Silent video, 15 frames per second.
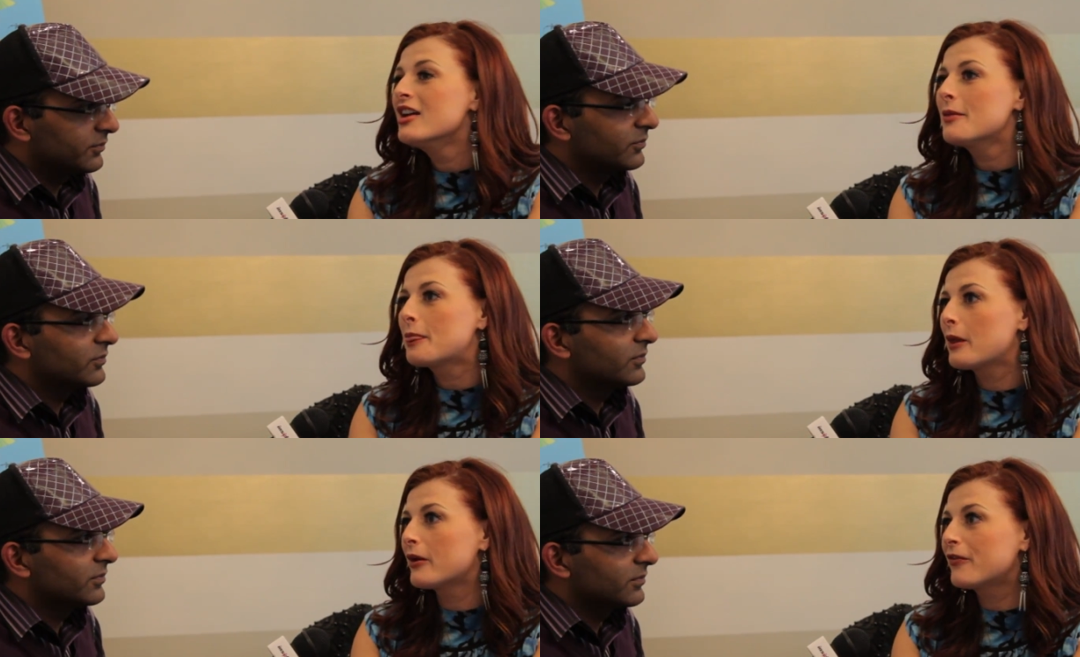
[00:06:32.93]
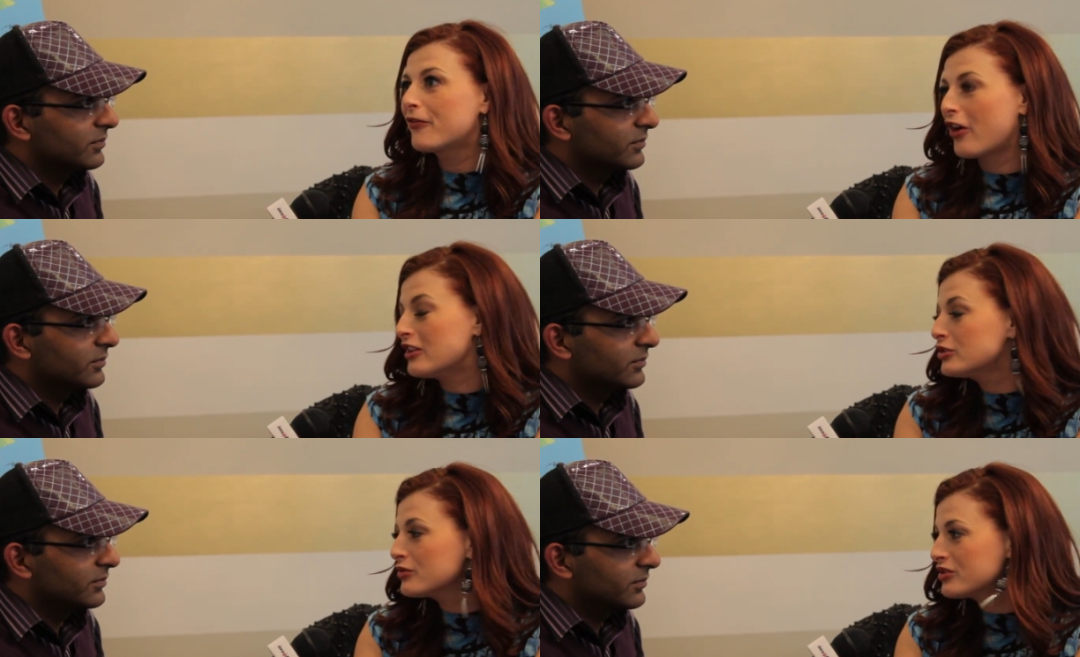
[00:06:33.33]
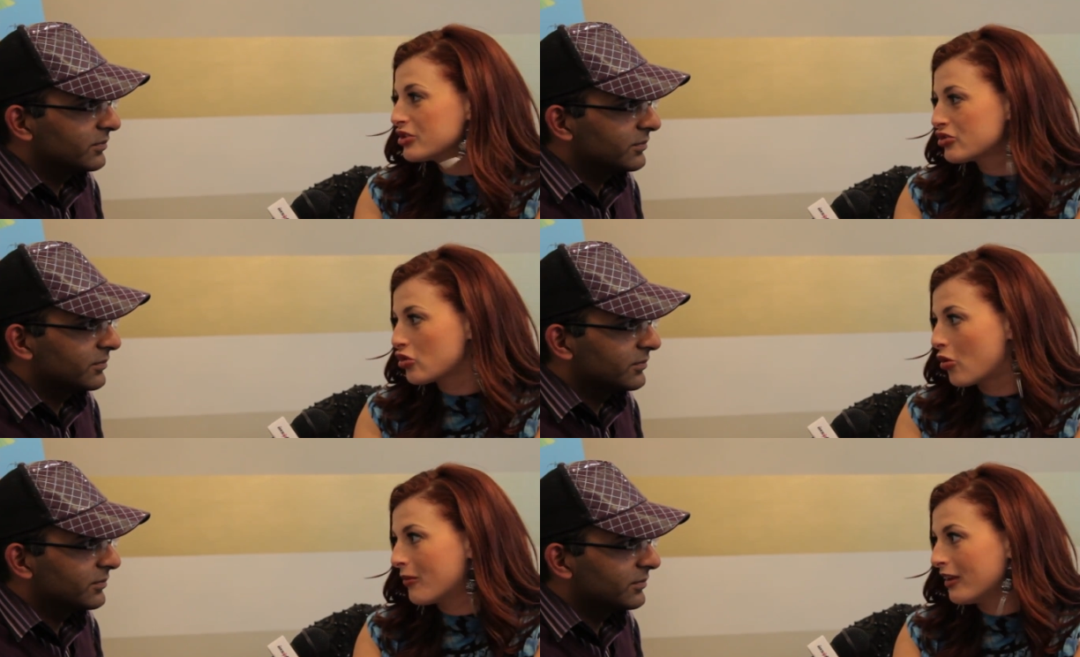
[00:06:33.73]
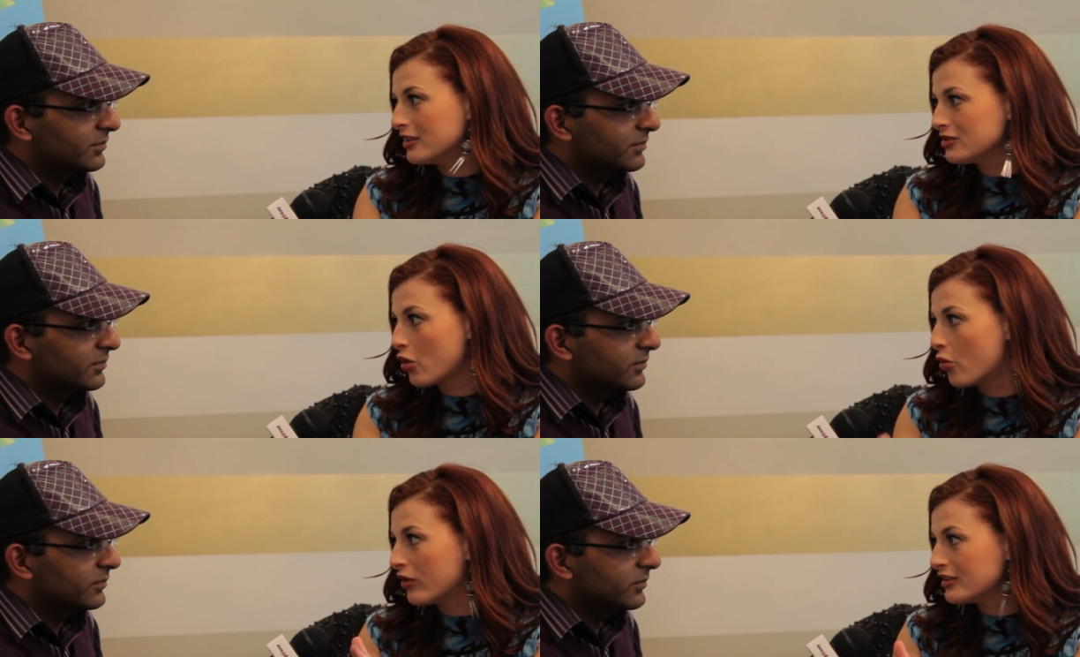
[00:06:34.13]
Speaker 1: the friends with the showmans
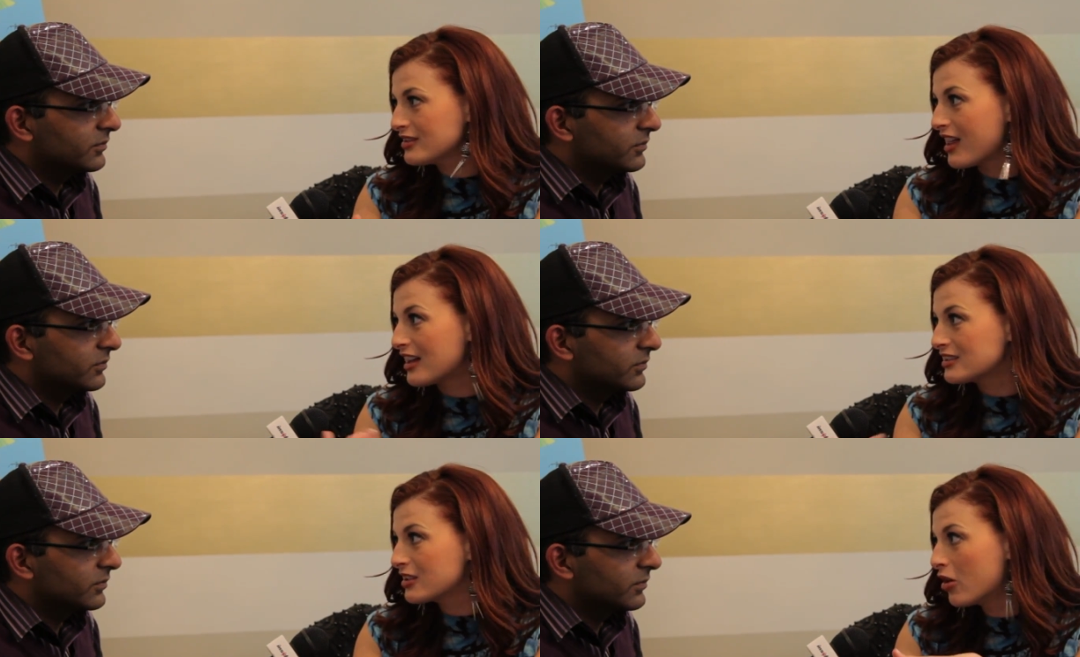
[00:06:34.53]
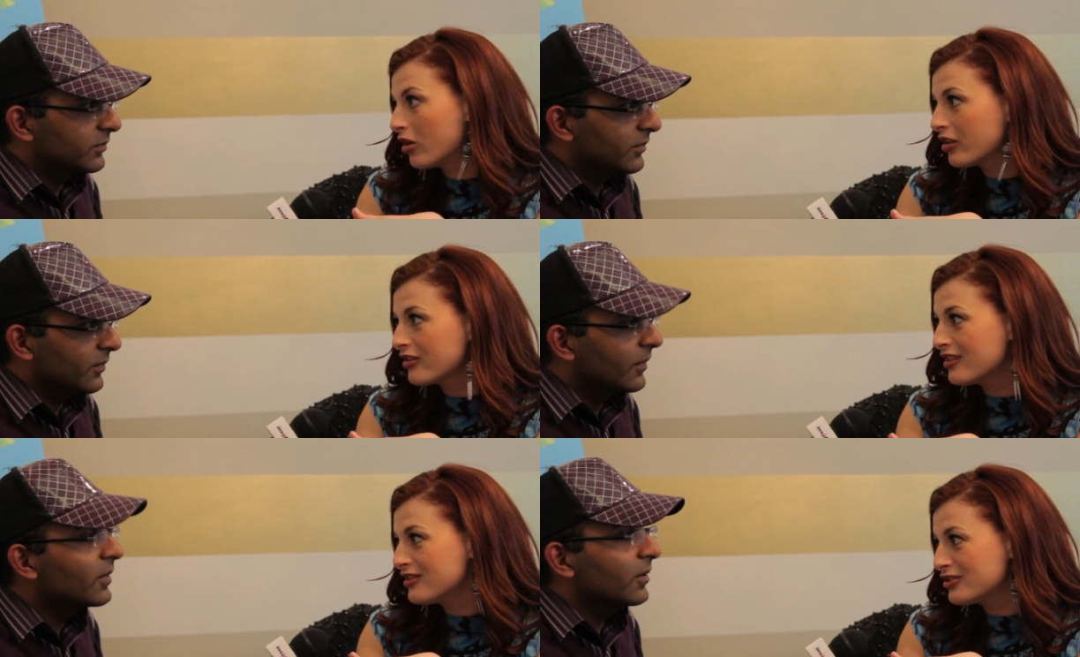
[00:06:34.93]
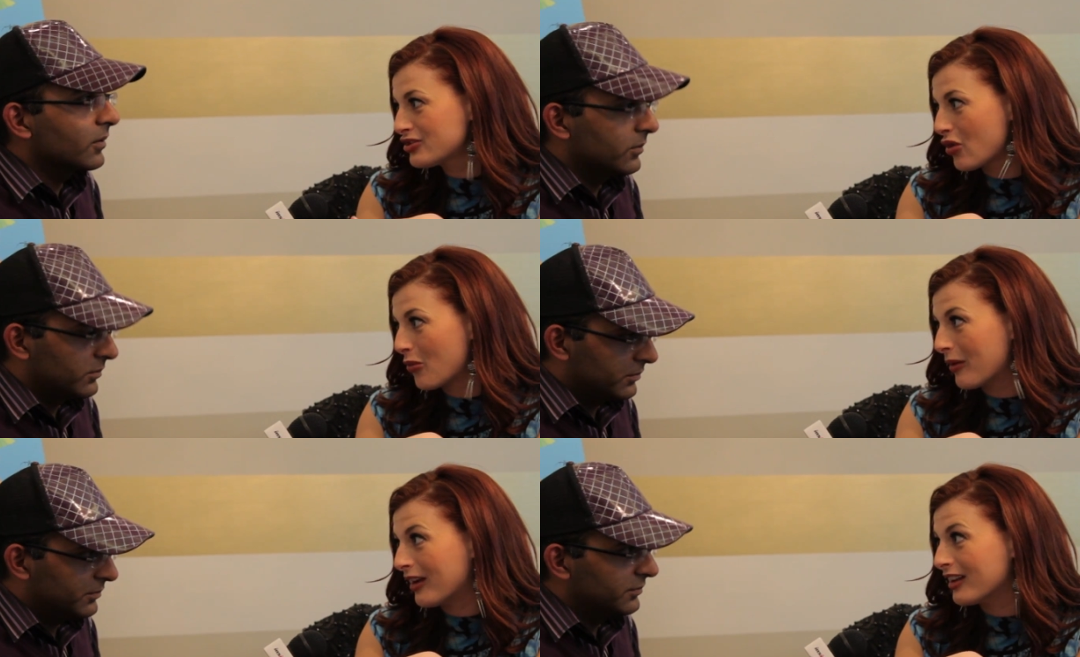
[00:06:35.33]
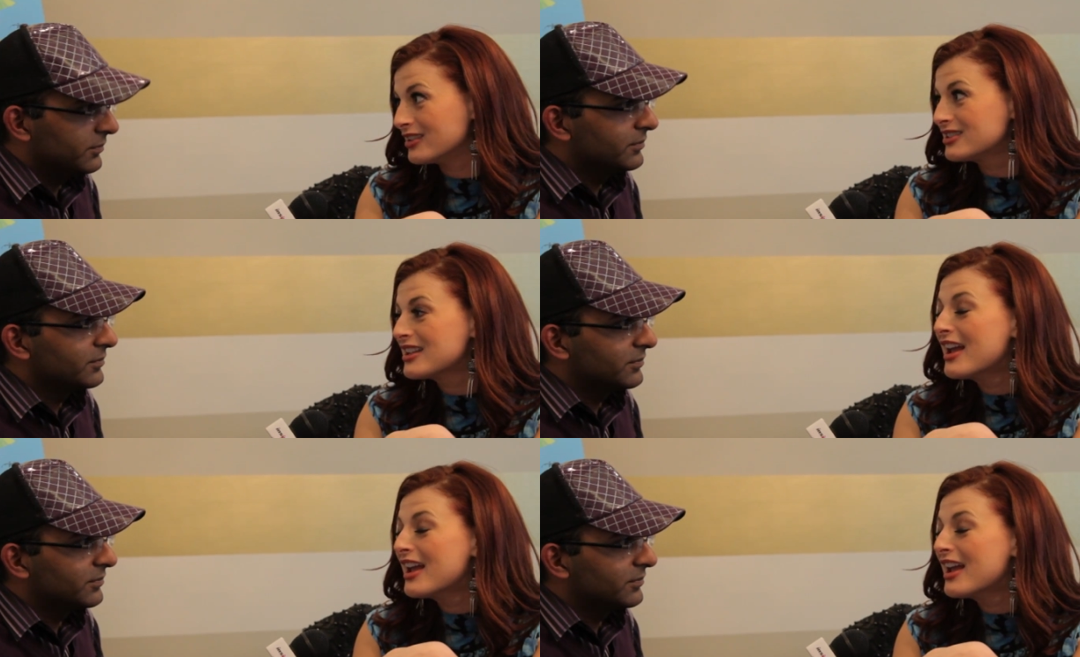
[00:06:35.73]
always last longer than the showmans,